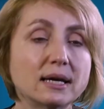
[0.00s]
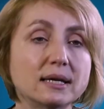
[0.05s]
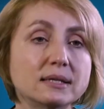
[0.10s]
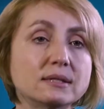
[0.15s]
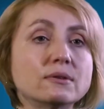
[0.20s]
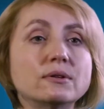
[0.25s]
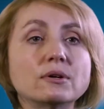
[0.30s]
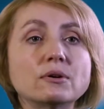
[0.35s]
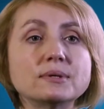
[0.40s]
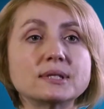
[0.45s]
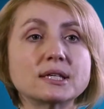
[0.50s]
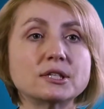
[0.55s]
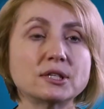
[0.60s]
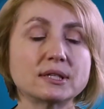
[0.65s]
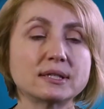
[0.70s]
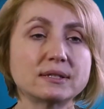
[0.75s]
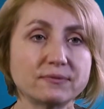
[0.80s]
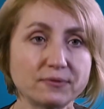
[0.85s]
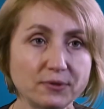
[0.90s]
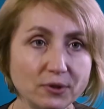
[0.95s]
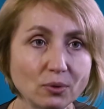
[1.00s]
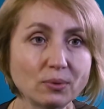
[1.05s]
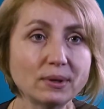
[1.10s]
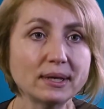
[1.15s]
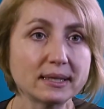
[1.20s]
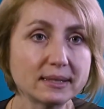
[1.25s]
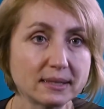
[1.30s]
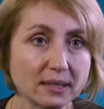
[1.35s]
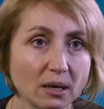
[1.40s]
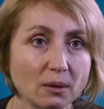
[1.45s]
So those are just few
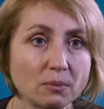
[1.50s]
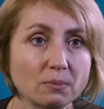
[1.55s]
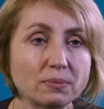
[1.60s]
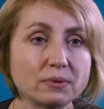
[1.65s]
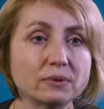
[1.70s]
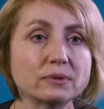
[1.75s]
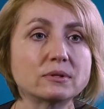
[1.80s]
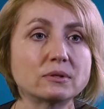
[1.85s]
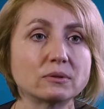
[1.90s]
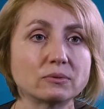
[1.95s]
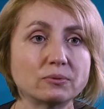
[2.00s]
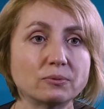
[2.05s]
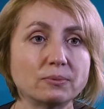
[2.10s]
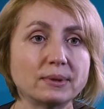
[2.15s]
examples of